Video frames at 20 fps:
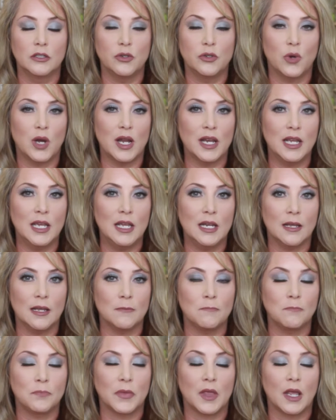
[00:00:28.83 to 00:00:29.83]
Do I need
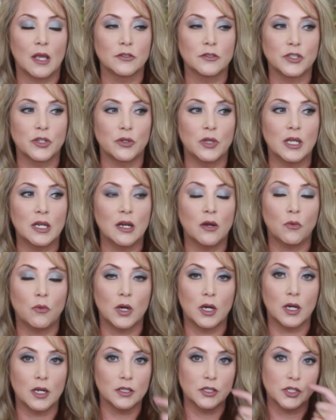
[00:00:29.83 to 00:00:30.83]
it? So then I
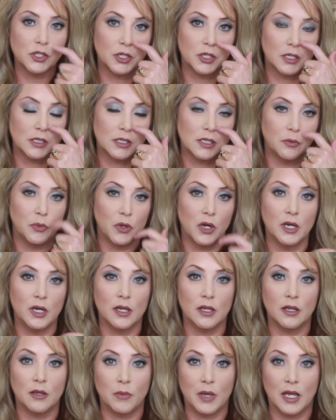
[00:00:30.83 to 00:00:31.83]
watched
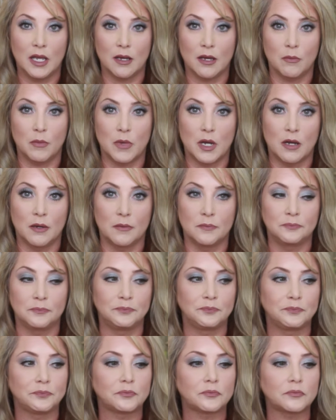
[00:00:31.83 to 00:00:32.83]
Sabrina the Makeup
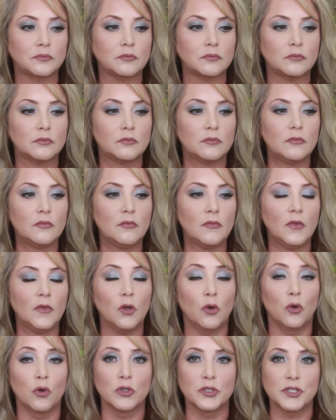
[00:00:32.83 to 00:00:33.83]
Mom,
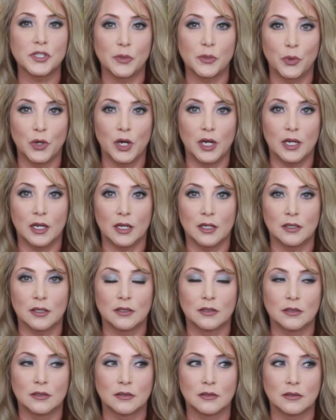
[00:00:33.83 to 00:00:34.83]
or Sabrina,
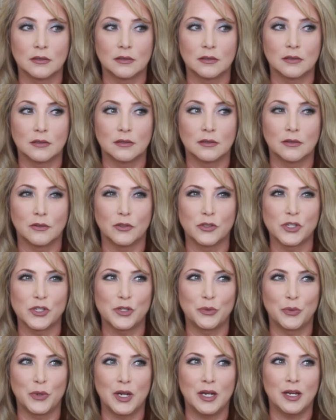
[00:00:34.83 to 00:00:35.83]
or
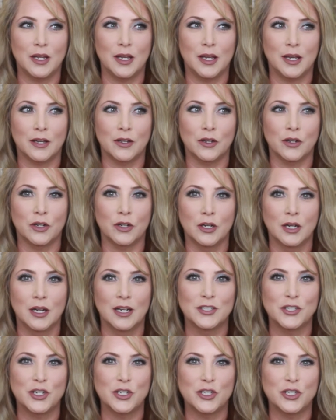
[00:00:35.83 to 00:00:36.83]
Sabrina Ecker.
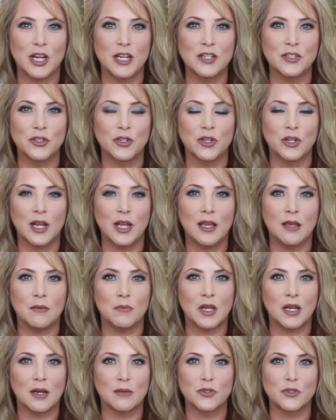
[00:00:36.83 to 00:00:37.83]
She changed her
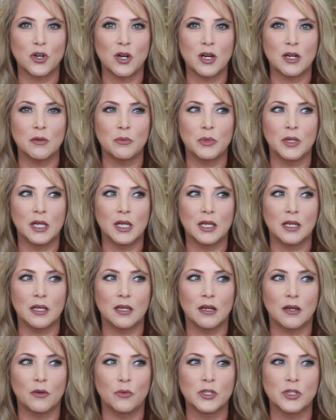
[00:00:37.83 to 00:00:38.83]
name, and I'm drawing a
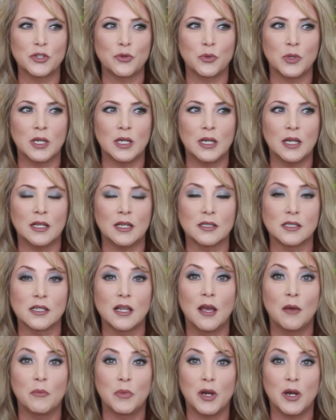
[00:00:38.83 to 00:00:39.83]
blank on which one it is,
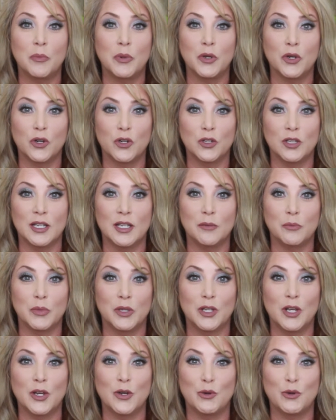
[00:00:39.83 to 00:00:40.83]
but I'll put her link
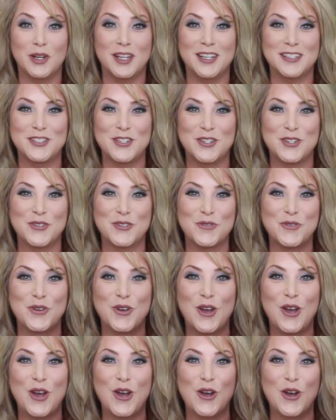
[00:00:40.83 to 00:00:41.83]
below into
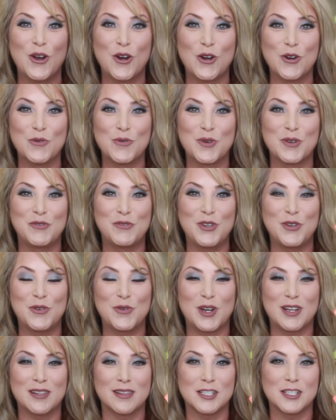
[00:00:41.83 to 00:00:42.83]
her
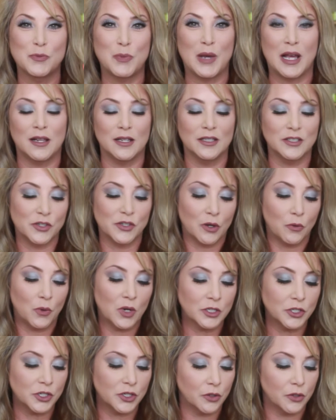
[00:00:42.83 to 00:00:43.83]
review on this palette. So I
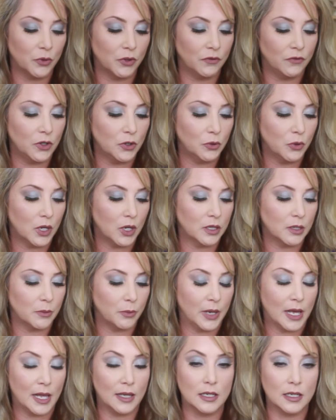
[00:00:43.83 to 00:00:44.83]
watched the review on the
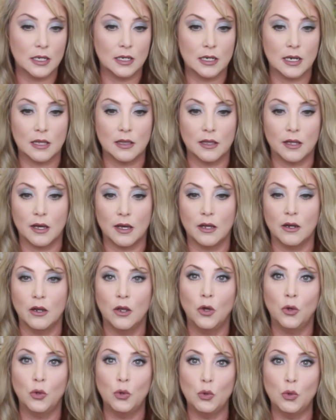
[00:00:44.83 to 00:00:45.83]
palette, and I thought,
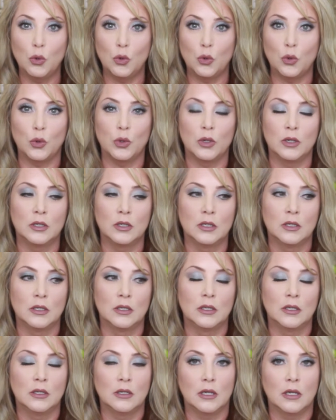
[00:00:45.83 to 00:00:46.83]
ooh,
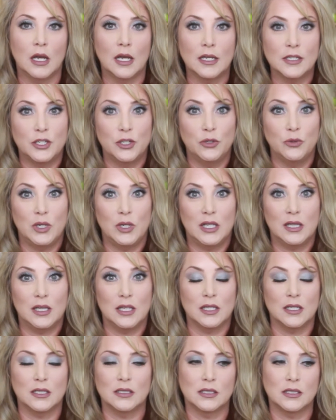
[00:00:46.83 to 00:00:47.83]
I do need
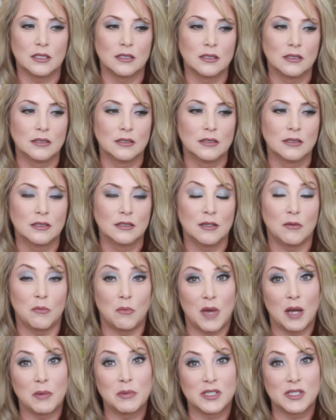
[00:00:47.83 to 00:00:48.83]
this.
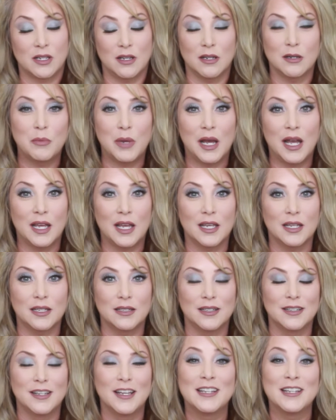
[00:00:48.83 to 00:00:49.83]
Mama's gonna buy
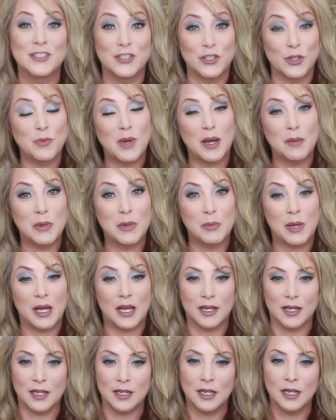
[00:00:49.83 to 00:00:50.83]
it. So Mama
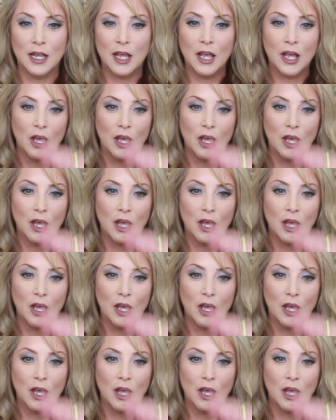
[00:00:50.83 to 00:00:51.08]
bought it.